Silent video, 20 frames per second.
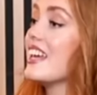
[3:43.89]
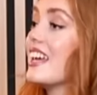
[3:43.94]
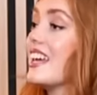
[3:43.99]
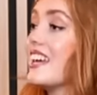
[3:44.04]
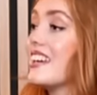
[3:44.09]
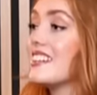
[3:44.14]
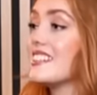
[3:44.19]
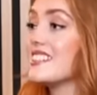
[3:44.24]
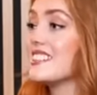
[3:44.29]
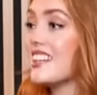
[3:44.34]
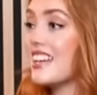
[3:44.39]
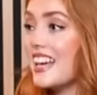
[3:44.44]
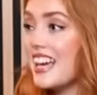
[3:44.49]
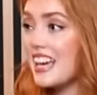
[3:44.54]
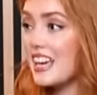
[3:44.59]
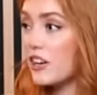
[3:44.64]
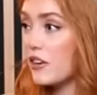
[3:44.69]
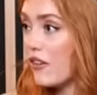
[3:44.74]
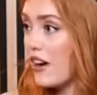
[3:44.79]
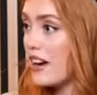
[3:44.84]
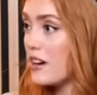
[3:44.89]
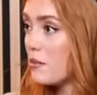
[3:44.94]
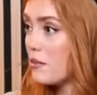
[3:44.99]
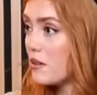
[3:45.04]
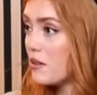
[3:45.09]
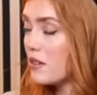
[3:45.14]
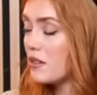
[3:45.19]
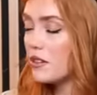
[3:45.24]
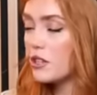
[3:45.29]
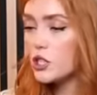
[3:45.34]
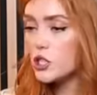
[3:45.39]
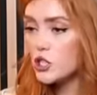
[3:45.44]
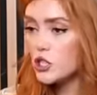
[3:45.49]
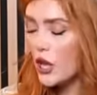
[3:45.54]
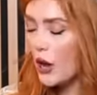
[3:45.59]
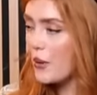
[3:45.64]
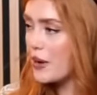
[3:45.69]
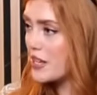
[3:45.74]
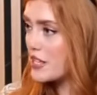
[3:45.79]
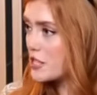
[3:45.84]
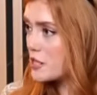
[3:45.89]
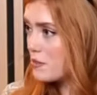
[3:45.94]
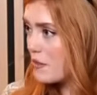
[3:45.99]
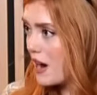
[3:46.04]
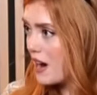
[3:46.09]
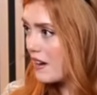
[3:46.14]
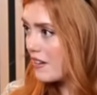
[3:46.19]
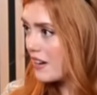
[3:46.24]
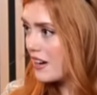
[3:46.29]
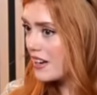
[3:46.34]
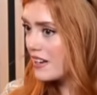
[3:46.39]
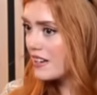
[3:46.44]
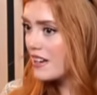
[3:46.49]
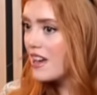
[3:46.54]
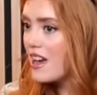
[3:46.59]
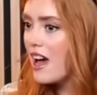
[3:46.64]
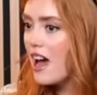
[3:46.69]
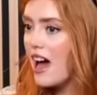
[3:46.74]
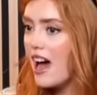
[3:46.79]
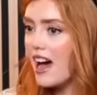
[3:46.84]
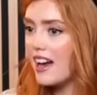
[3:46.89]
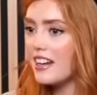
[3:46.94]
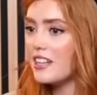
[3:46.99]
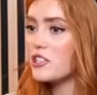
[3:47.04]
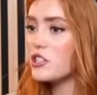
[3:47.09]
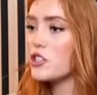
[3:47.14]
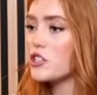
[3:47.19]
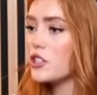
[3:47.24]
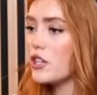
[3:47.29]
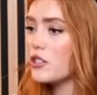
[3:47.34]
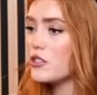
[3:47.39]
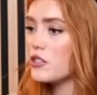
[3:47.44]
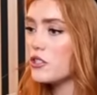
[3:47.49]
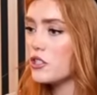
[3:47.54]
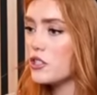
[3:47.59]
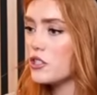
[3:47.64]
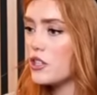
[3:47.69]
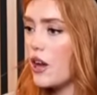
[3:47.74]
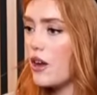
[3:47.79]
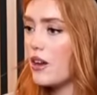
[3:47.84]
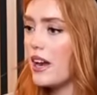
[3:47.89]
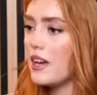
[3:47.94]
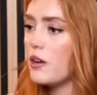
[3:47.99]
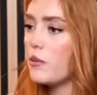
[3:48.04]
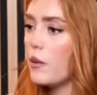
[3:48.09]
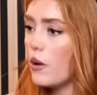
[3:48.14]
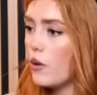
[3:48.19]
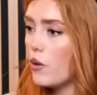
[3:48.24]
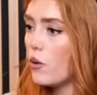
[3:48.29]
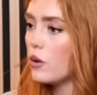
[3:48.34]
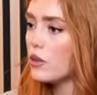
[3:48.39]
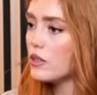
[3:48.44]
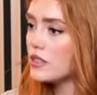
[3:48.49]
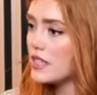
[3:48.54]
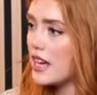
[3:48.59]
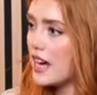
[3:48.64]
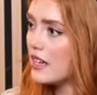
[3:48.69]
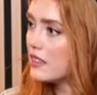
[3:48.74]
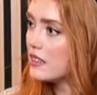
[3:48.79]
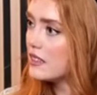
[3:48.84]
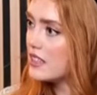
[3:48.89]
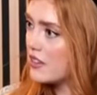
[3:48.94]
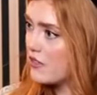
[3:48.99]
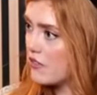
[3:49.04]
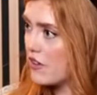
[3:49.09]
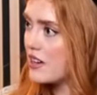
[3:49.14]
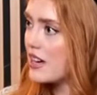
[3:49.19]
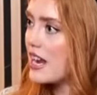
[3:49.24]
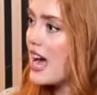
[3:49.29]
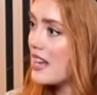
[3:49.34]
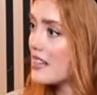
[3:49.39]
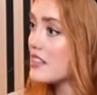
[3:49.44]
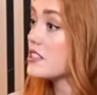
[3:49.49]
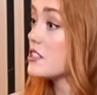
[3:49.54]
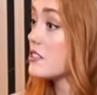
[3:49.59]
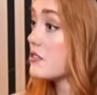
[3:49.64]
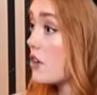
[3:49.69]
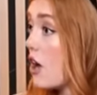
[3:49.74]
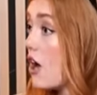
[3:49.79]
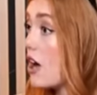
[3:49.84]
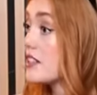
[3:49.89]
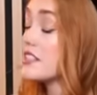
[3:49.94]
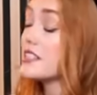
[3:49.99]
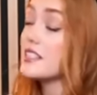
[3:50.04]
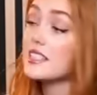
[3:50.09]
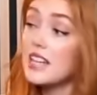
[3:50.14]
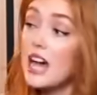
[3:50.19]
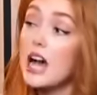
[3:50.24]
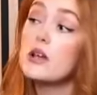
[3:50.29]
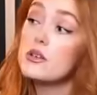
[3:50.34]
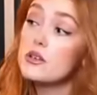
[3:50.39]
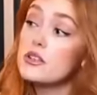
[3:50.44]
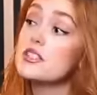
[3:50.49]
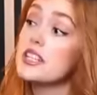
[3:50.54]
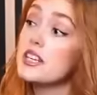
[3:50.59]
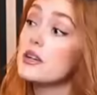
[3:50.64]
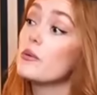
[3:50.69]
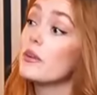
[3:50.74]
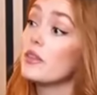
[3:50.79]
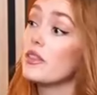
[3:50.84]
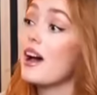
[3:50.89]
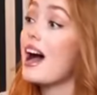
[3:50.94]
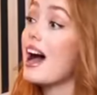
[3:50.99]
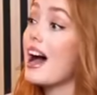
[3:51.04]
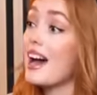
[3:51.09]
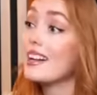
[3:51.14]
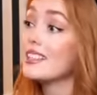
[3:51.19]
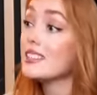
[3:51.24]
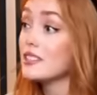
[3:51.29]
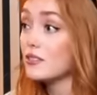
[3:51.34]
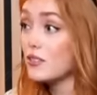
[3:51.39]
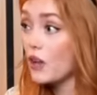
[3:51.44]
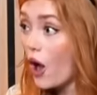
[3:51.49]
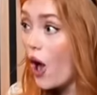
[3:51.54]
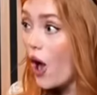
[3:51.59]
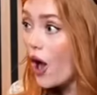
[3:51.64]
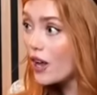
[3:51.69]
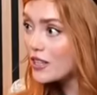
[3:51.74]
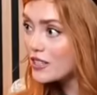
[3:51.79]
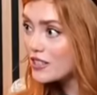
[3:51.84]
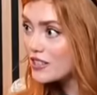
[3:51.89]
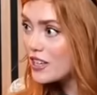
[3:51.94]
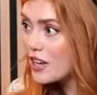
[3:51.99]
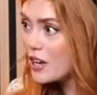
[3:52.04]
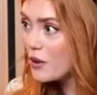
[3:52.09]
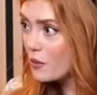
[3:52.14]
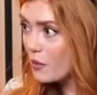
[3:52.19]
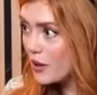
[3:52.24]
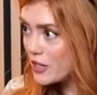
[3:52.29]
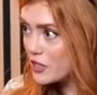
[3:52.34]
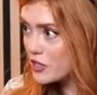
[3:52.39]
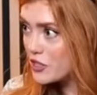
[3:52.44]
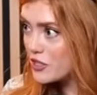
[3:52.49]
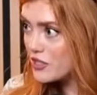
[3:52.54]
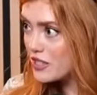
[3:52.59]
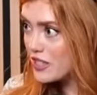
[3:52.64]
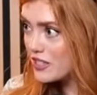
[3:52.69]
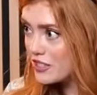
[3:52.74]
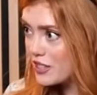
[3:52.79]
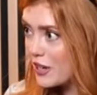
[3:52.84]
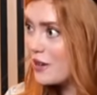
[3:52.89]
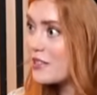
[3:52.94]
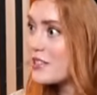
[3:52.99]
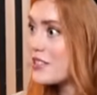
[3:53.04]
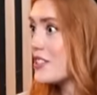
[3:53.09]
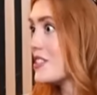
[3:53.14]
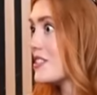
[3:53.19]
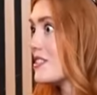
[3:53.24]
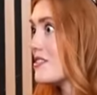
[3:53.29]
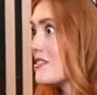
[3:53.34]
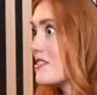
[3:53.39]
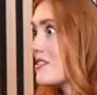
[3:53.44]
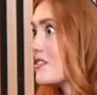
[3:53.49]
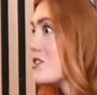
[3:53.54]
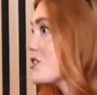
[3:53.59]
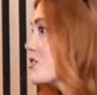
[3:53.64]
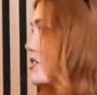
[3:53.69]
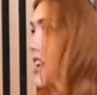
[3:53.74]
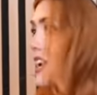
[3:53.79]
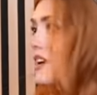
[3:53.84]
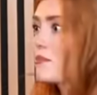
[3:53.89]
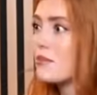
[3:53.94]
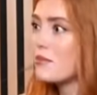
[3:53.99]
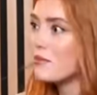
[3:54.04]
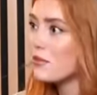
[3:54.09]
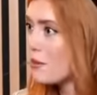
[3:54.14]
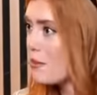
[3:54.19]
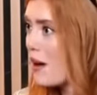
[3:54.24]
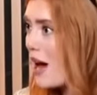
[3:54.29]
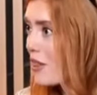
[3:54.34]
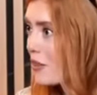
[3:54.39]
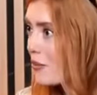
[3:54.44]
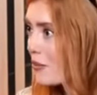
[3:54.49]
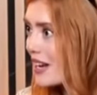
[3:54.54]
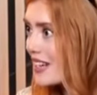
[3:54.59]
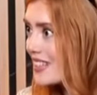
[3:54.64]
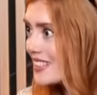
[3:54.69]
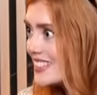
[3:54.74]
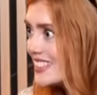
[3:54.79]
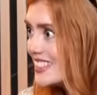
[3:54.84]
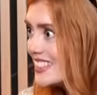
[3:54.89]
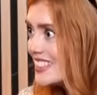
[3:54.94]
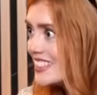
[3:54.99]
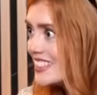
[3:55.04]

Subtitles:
He is incredible, so inspiring. And it just goes to show, like, we're all dealt different hands of cards, and it's how you deal with that hand of cards which is going to shape your pathway.